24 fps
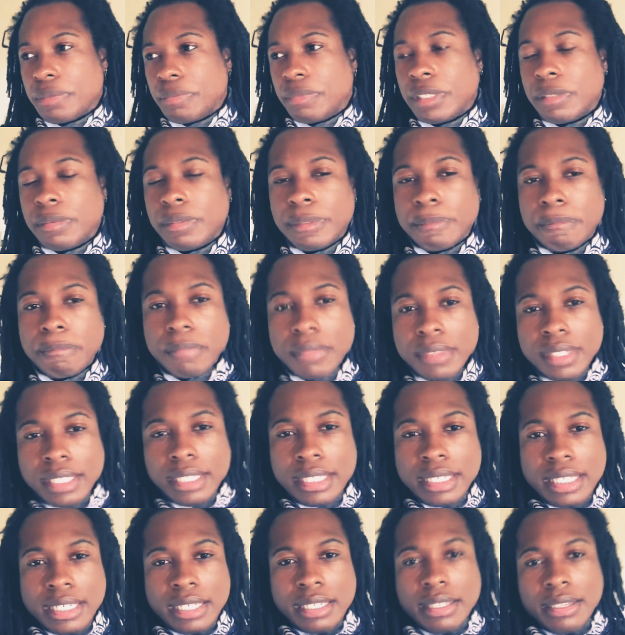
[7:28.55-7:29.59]
Maybe
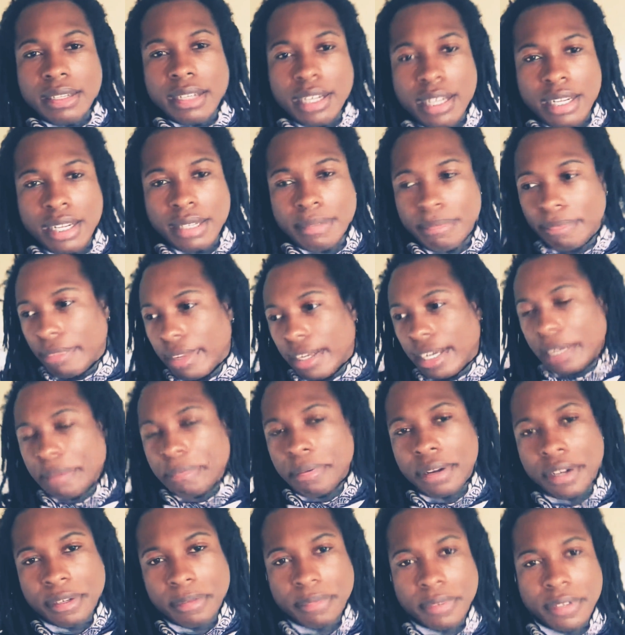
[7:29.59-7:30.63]

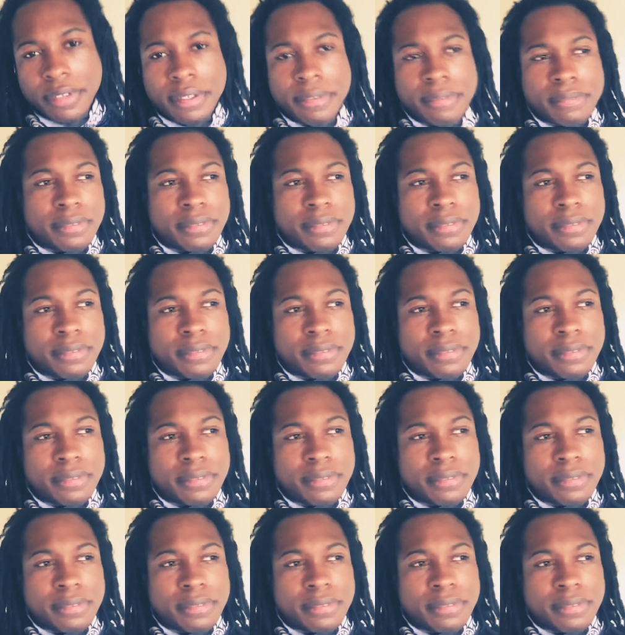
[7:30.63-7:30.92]
hypogamy.